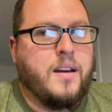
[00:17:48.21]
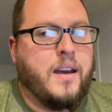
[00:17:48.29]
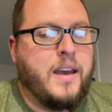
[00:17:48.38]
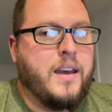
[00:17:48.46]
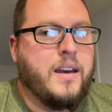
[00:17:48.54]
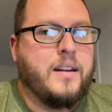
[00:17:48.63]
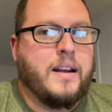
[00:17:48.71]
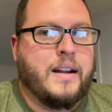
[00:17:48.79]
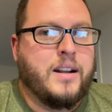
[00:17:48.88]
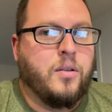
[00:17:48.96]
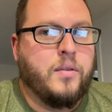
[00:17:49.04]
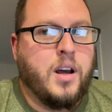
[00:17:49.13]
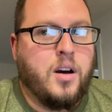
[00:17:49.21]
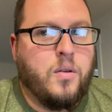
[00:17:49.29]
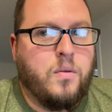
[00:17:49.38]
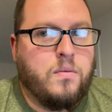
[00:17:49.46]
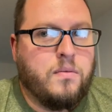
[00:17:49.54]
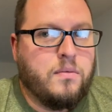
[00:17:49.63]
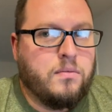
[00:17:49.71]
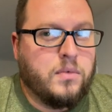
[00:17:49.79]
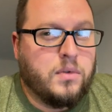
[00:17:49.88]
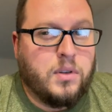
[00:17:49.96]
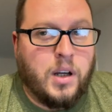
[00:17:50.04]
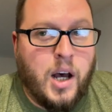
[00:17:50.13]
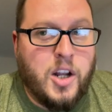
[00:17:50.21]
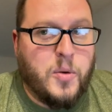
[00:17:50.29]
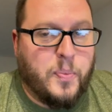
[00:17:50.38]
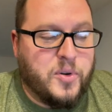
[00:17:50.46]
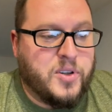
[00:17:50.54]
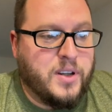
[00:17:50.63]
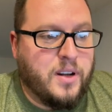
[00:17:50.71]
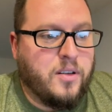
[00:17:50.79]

and I don't know 100%